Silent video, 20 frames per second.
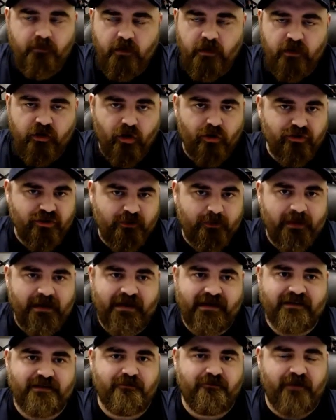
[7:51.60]
Coach speak
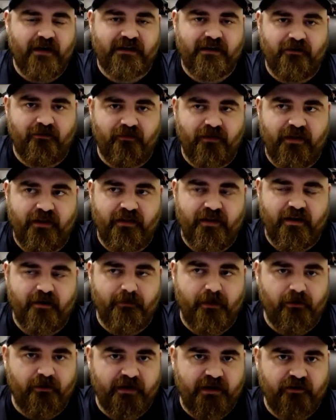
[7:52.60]
is effectively the
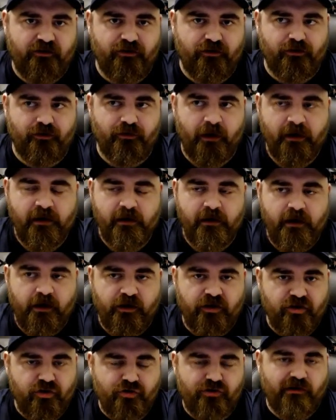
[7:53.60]
ability to
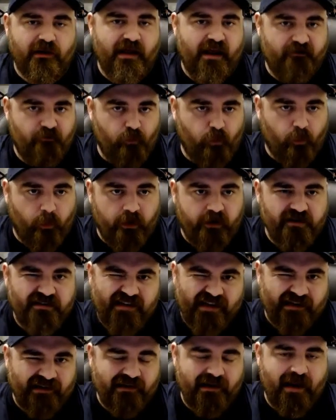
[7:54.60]
use a lot of words
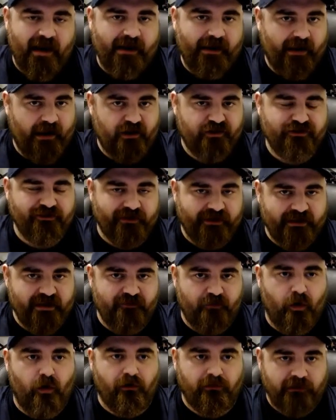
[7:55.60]
and not actually give
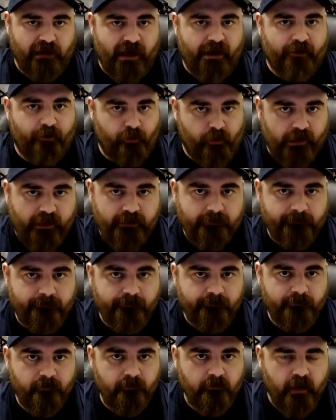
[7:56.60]
a whole lot away.
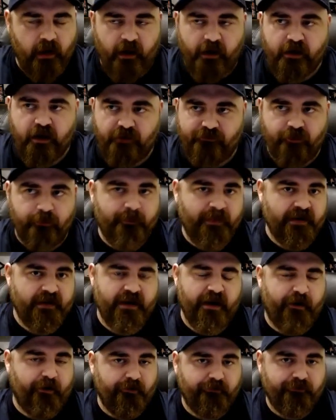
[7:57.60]
I covered Pete
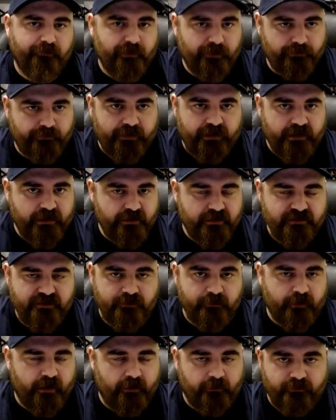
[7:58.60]
Carroll for three years
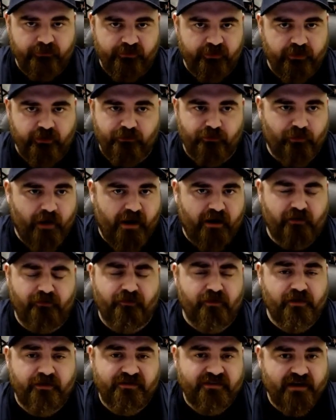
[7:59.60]
when I was a writer
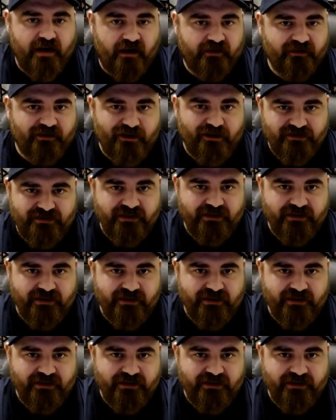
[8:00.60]
for the Seahawks at USA